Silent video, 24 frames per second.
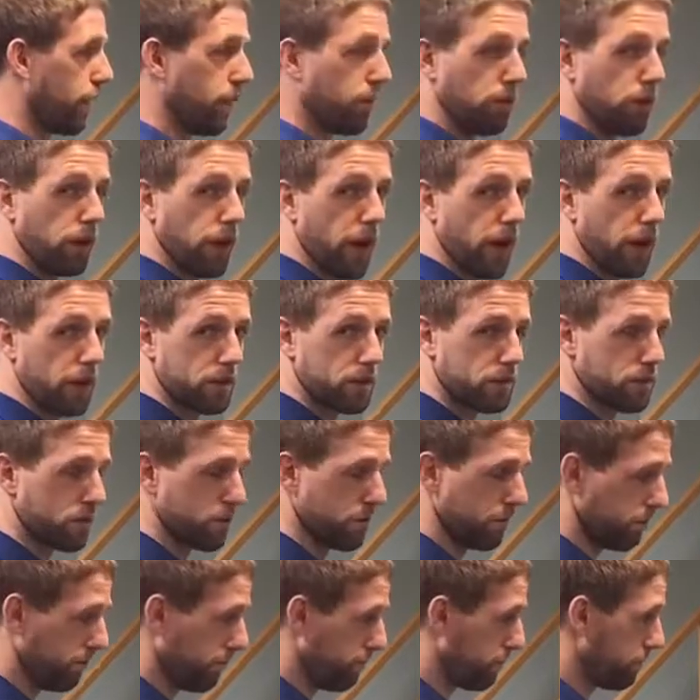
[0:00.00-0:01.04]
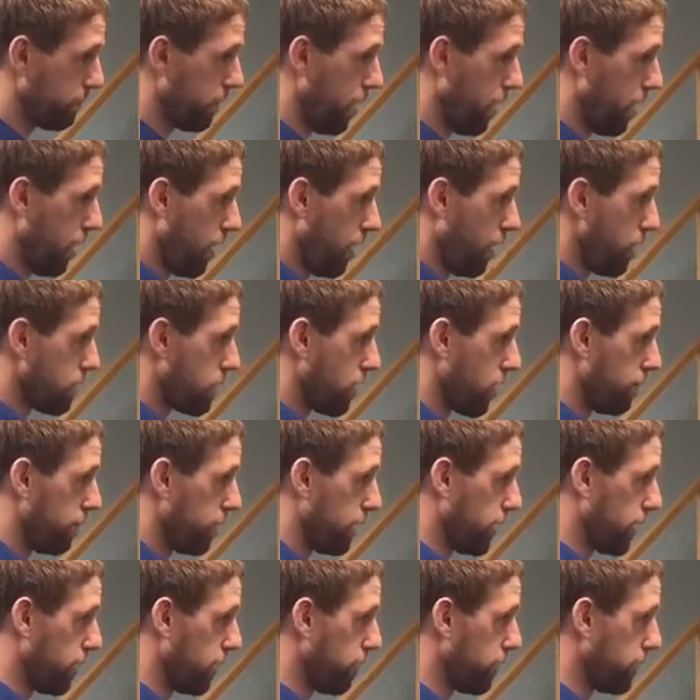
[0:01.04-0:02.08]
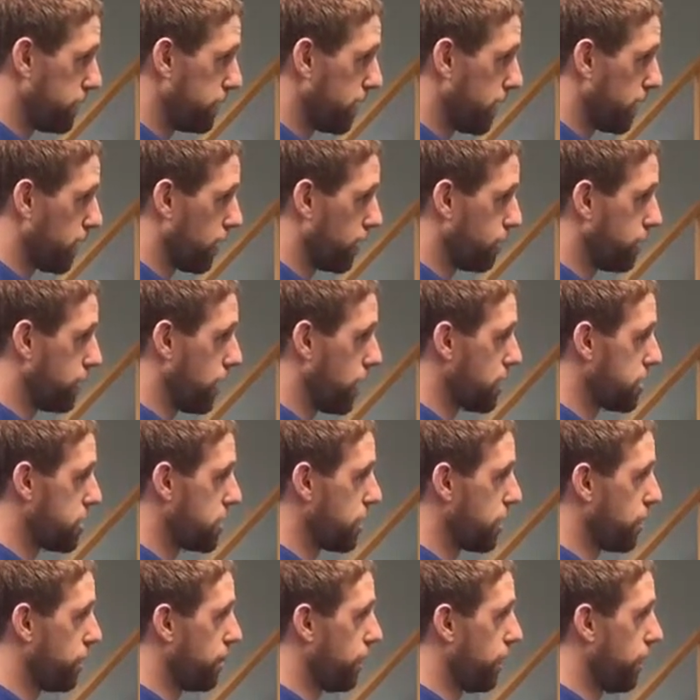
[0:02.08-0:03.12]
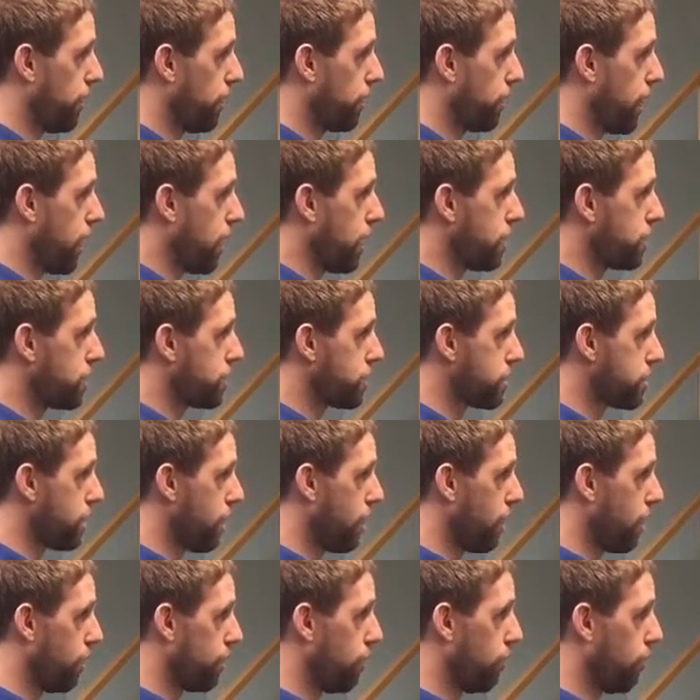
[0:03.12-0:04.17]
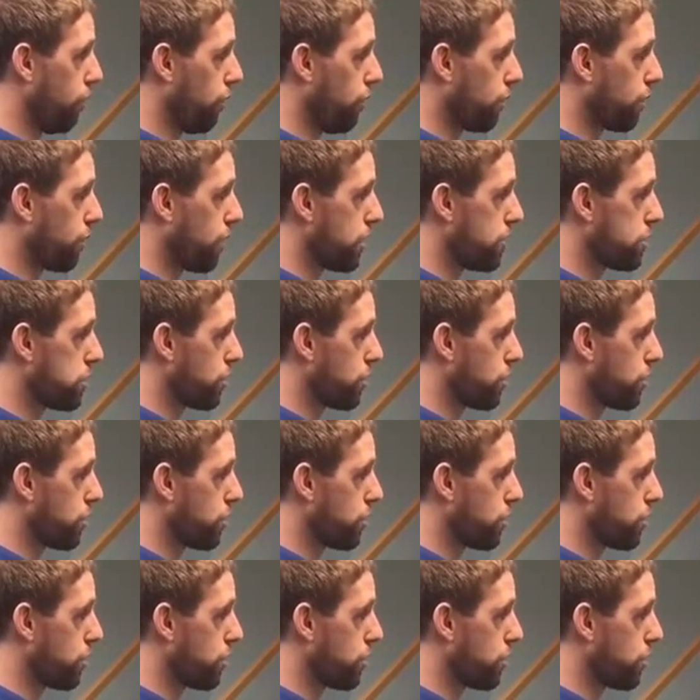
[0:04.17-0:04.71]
and relax. So I begin by taking up tension in the pillowcase, pulling my